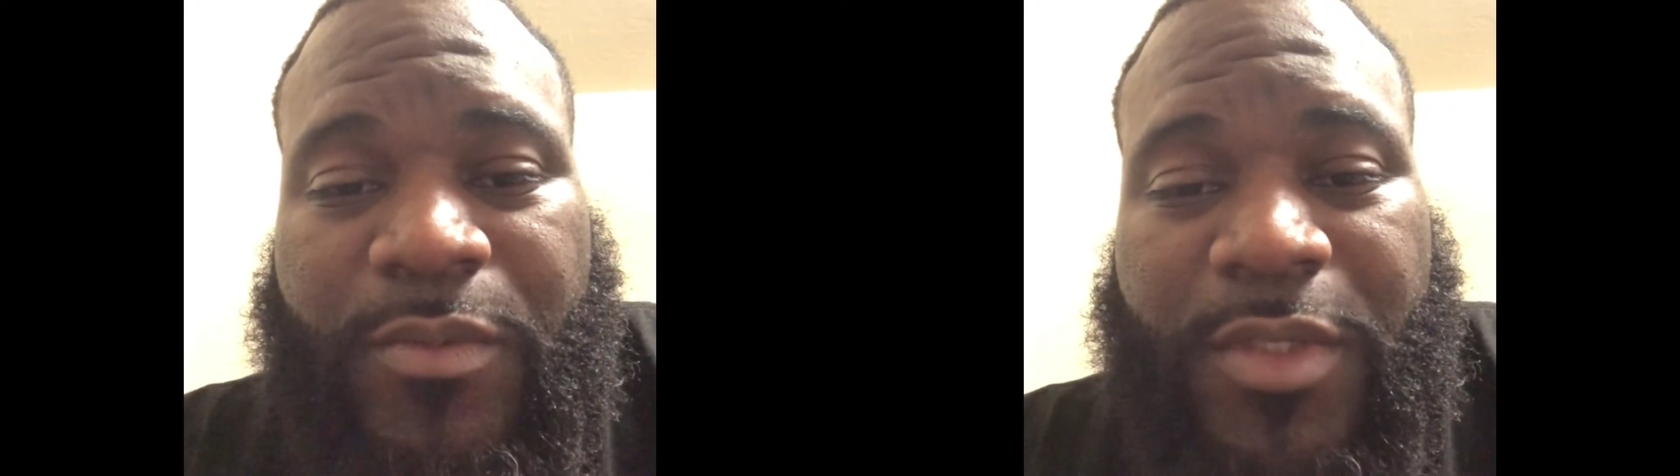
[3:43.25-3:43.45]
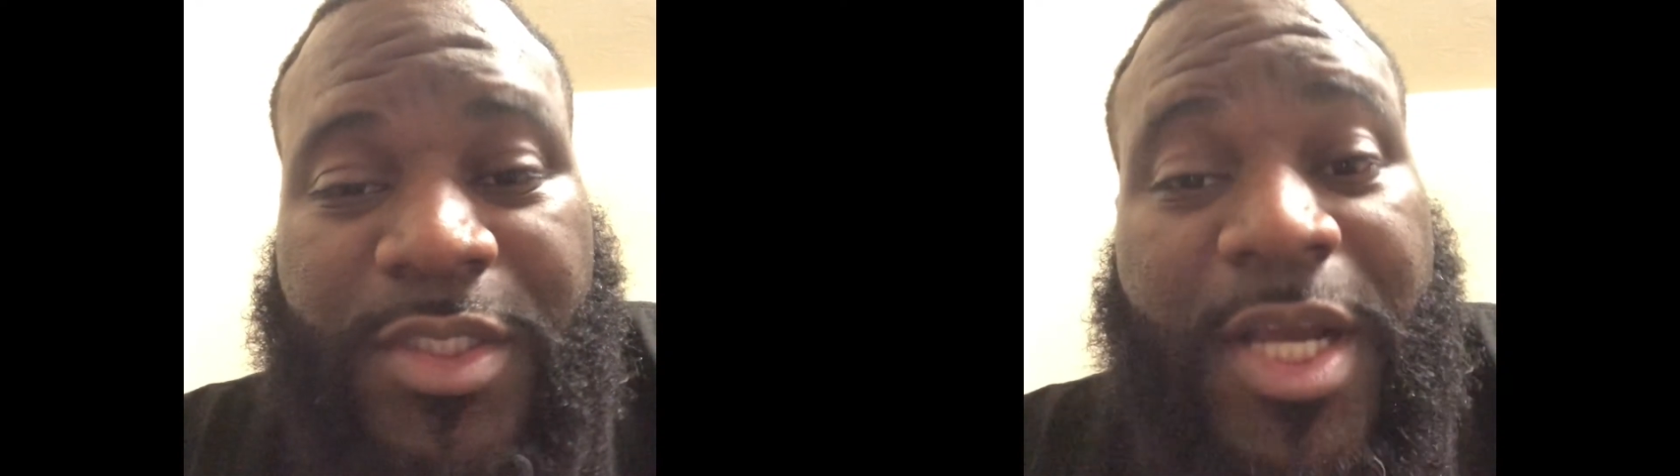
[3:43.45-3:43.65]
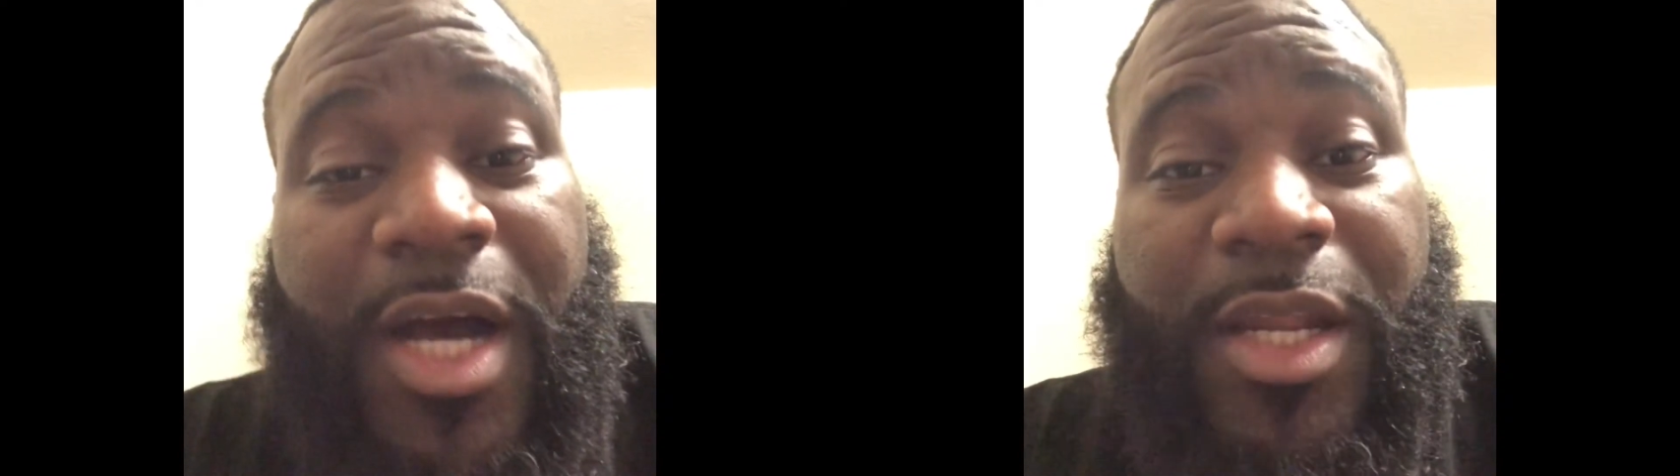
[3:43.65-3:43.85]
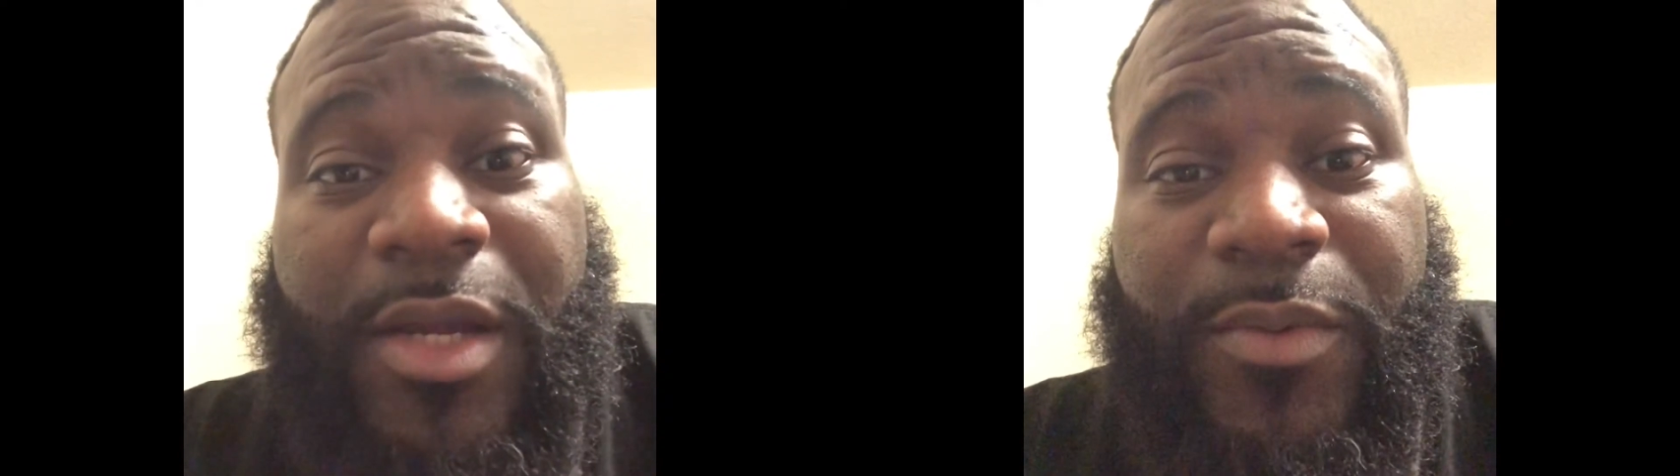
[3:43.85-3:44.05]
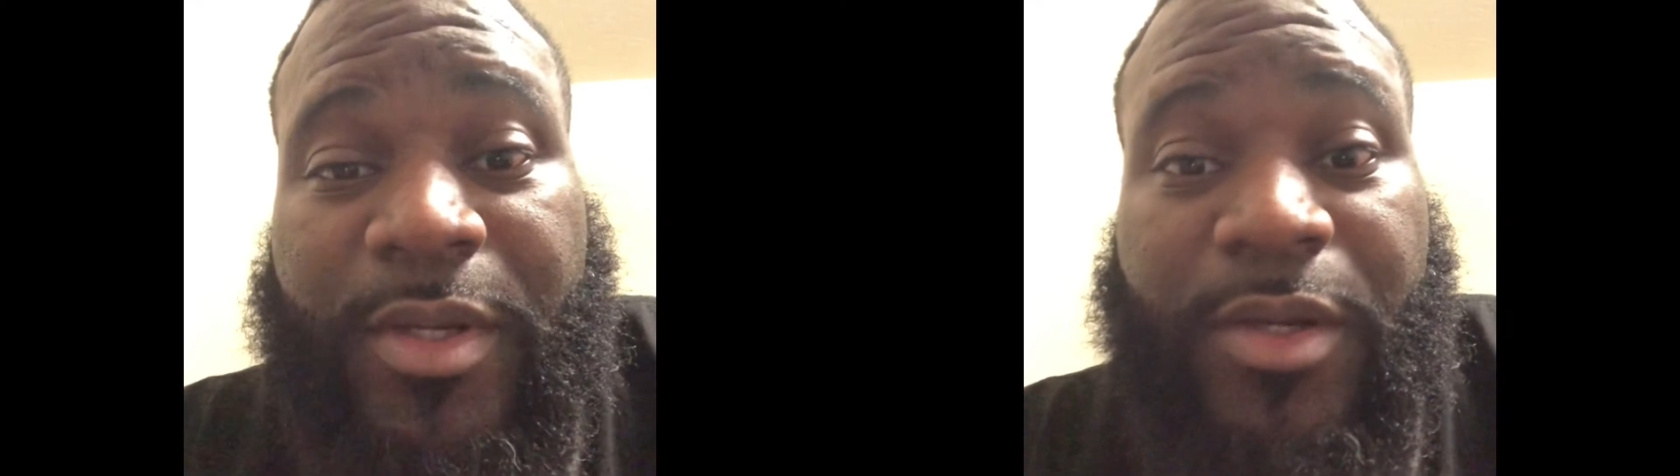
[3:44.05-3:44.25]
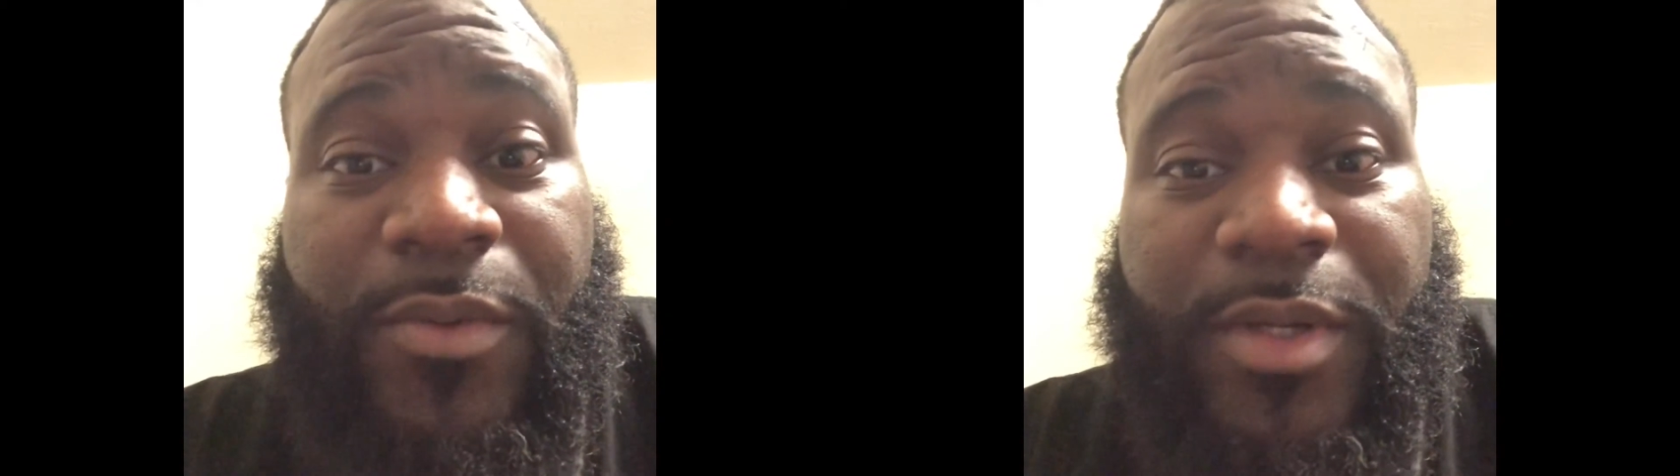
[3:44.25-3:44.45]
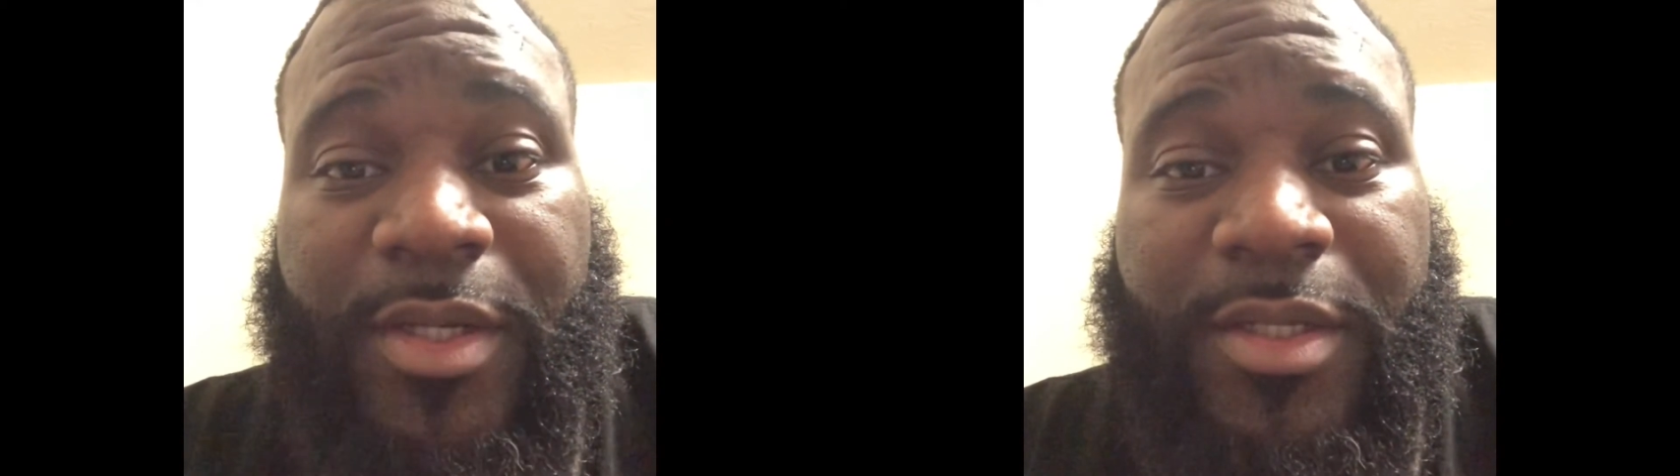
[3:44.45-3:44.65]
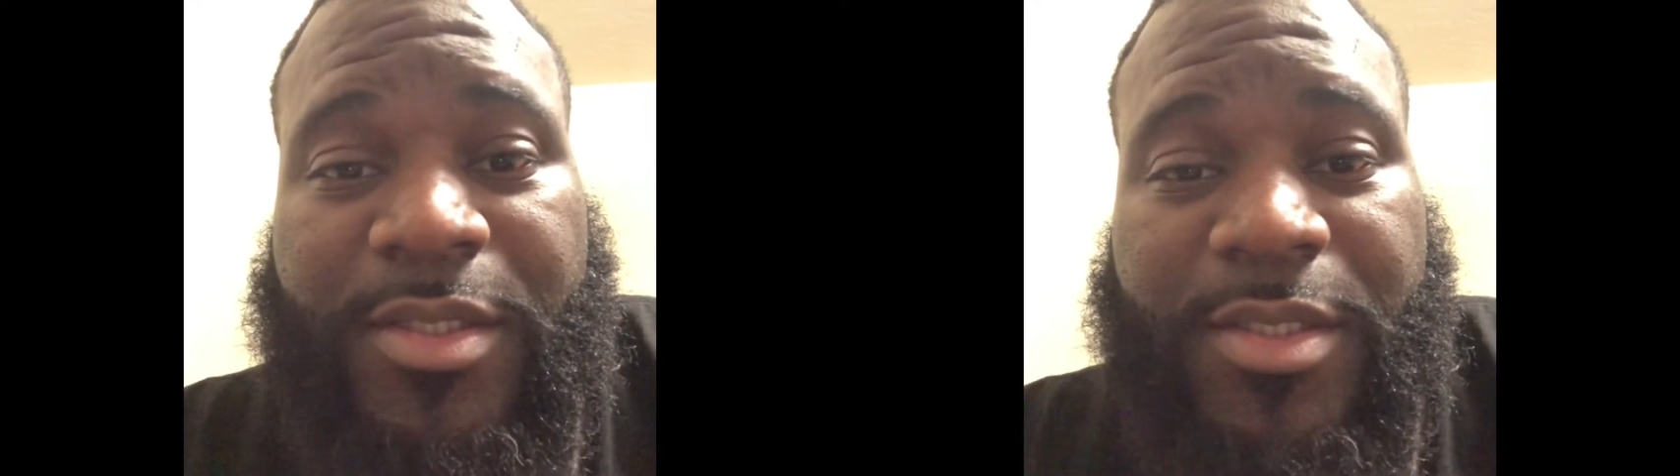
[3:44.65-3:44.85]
because y'all already know what it is.